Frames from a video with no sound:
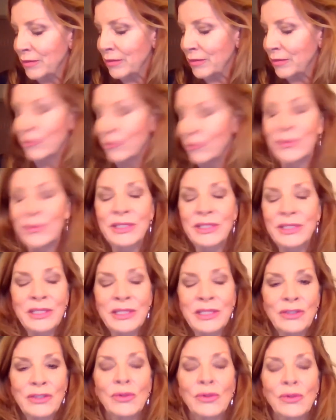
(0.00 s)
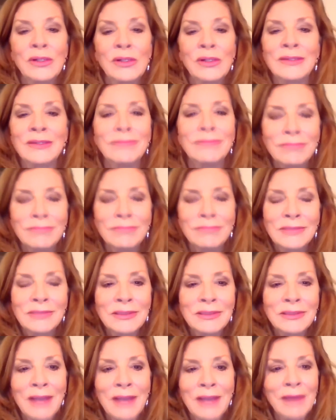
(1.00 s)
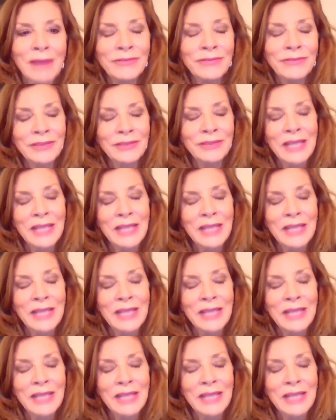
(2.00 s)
residual stuff,